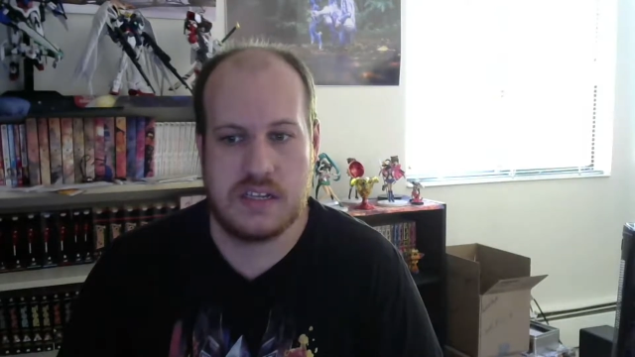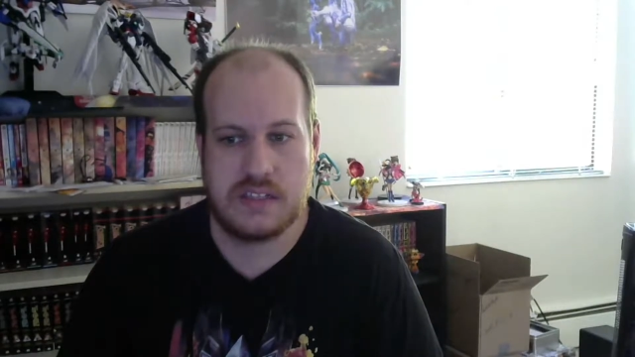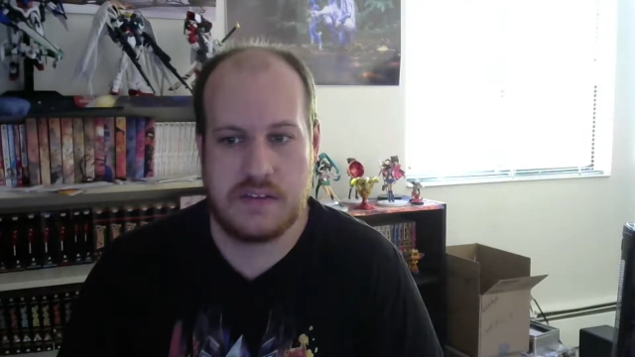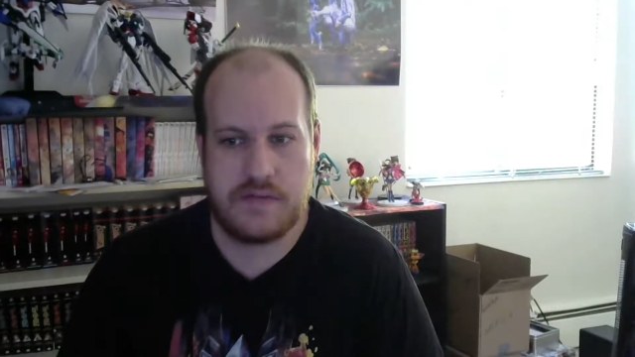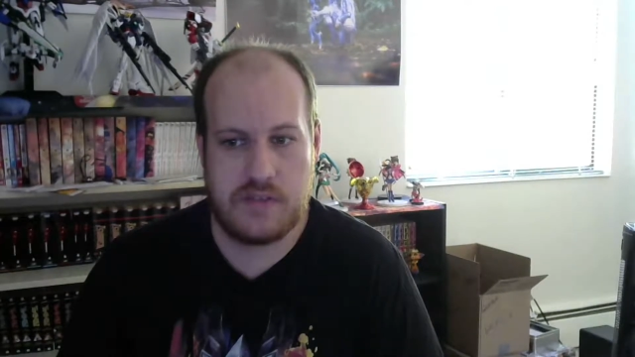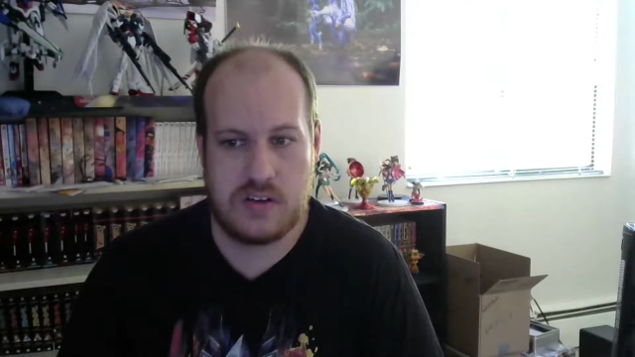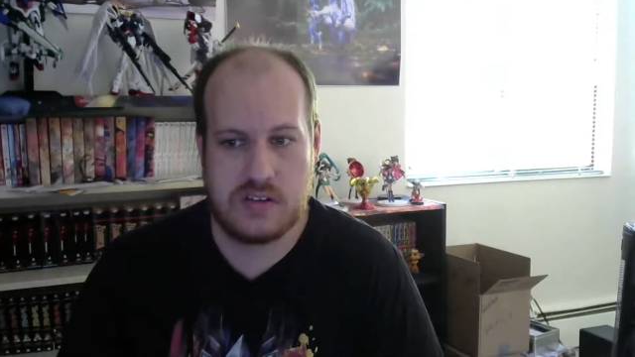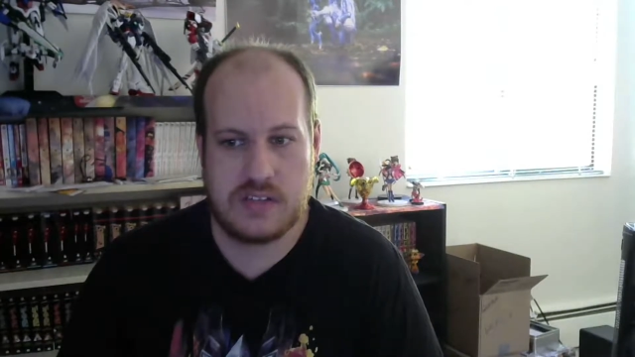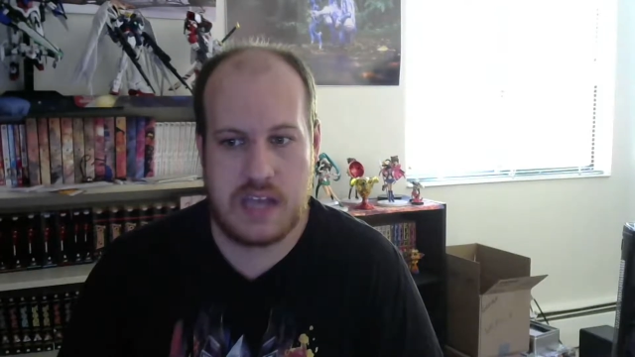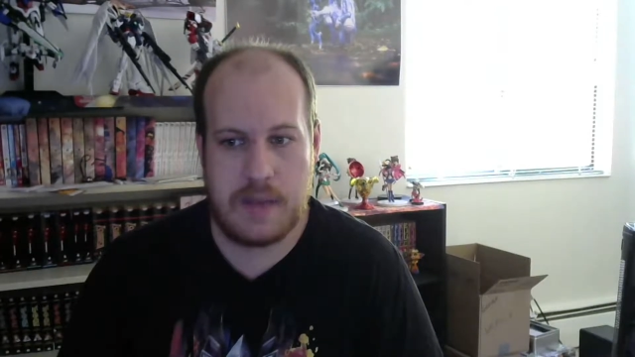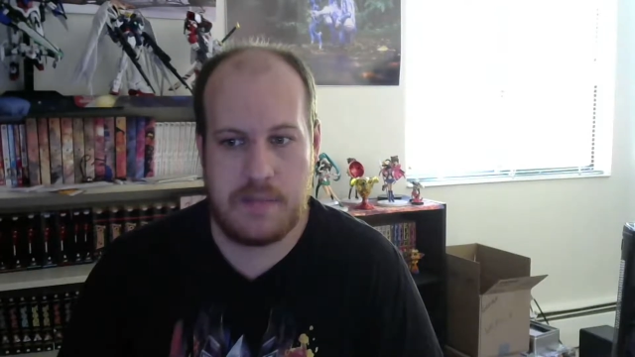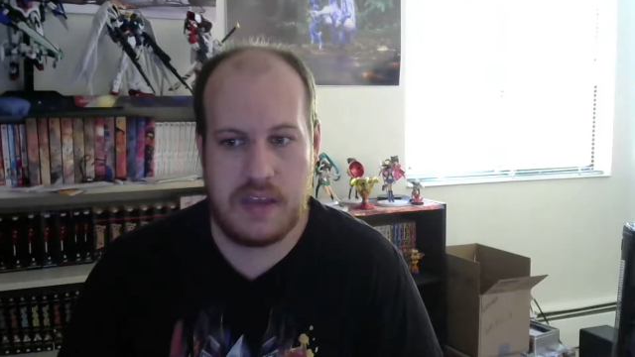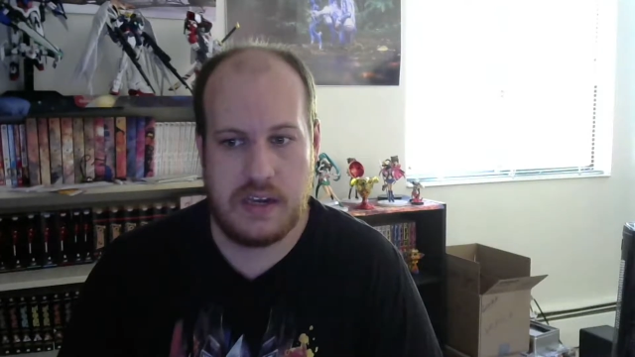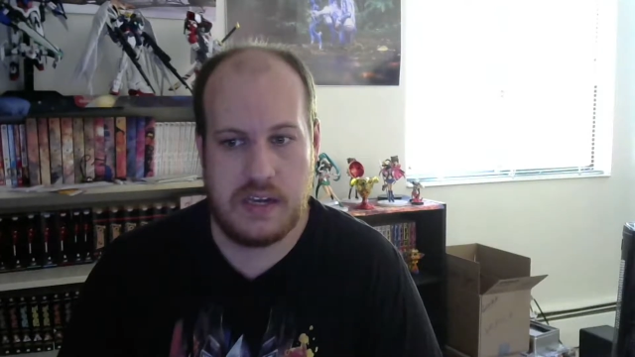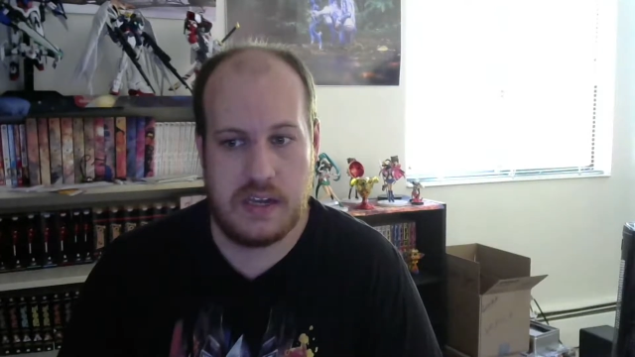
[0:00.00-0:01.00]
as the first
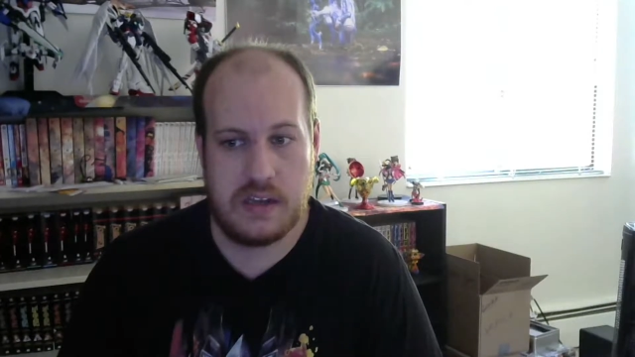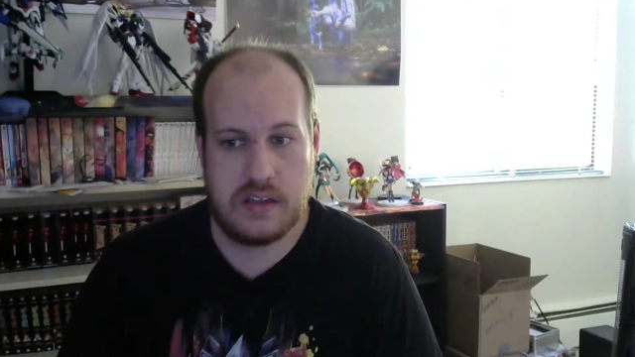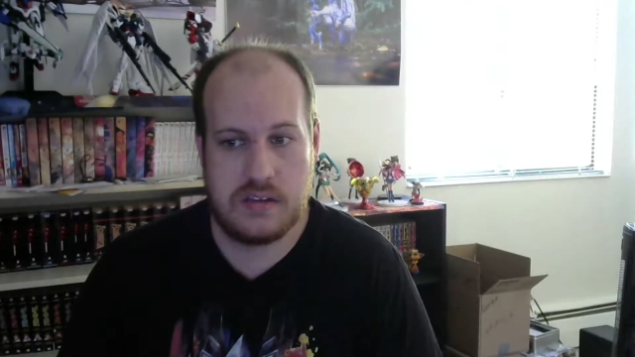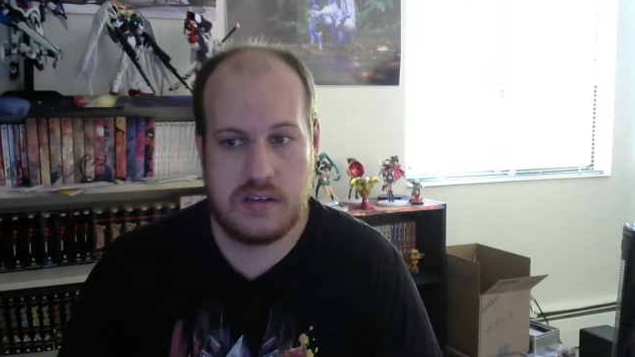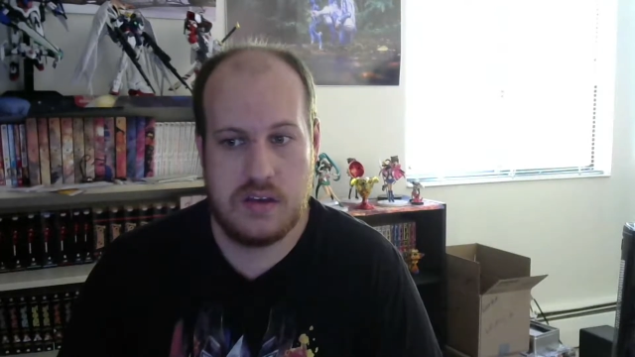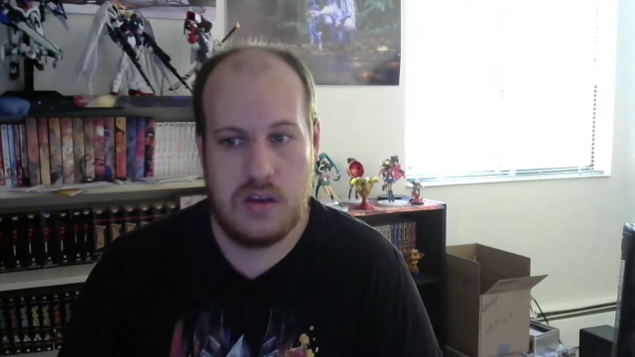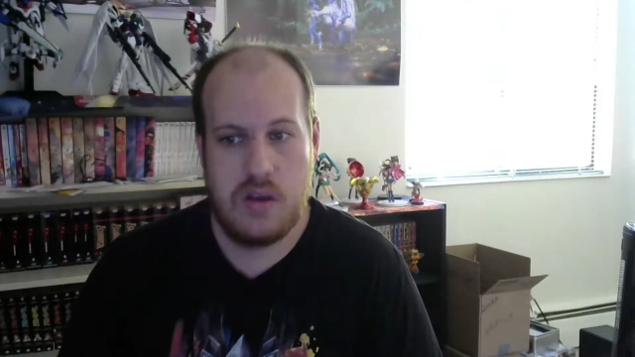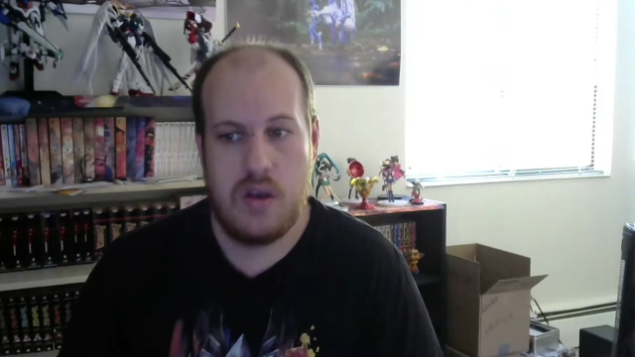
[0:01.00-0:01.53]
time they did it,